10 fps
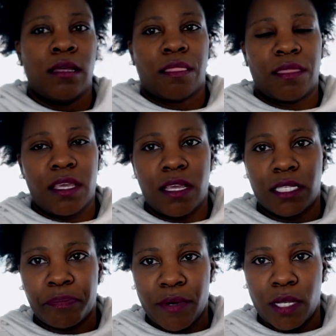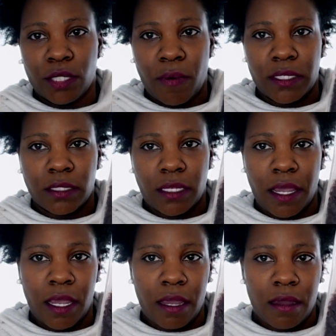the spring twist
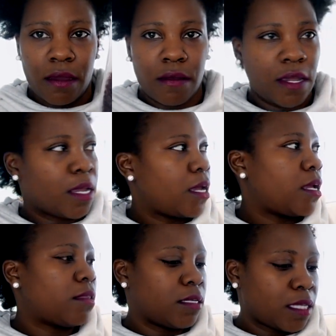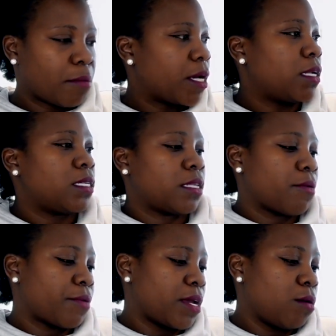hair in the same color as
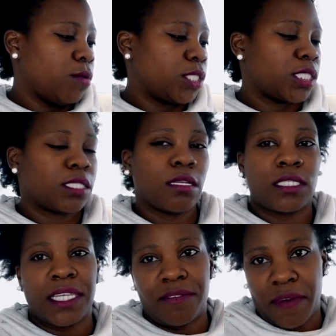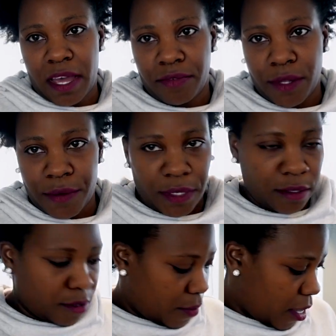that red, which is T530.
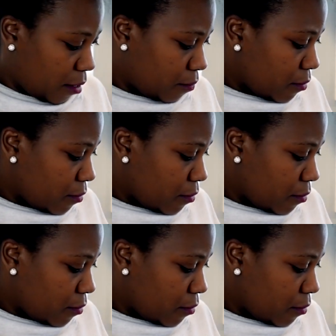Okay,